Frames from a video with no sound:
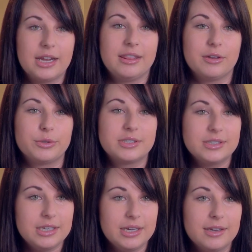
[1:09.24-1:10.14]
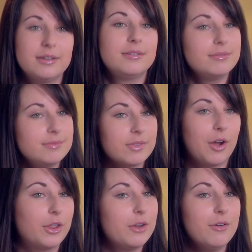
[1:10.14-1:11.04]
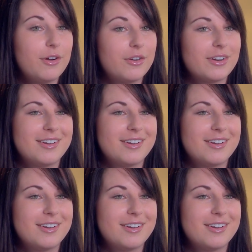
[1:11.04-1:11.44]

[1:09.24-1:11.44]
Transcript: and they'll see on their own